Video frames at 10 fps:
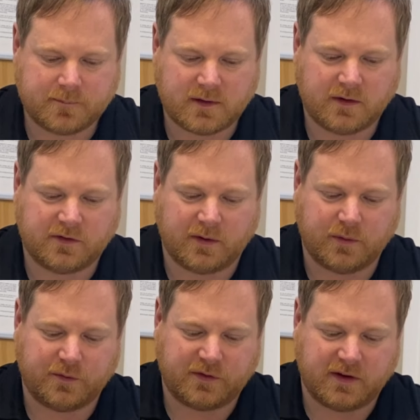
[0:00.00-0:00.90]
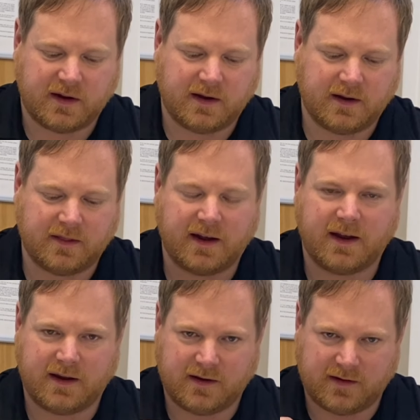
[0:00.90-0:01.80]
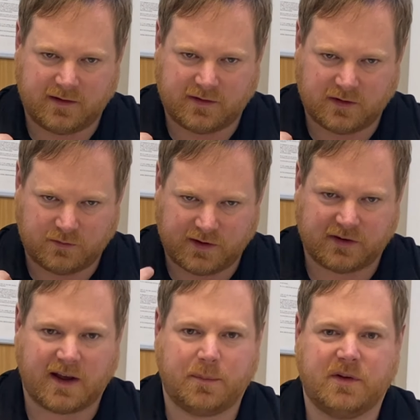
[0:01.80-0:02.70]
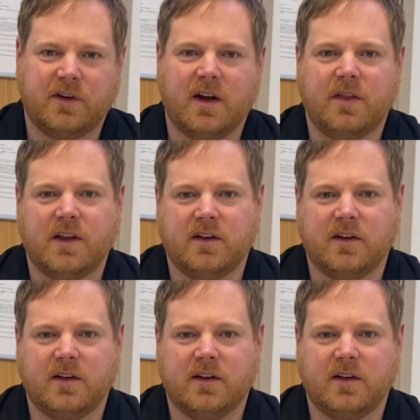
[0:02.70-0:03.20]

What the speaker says: So obviously that is a risk appetite thing.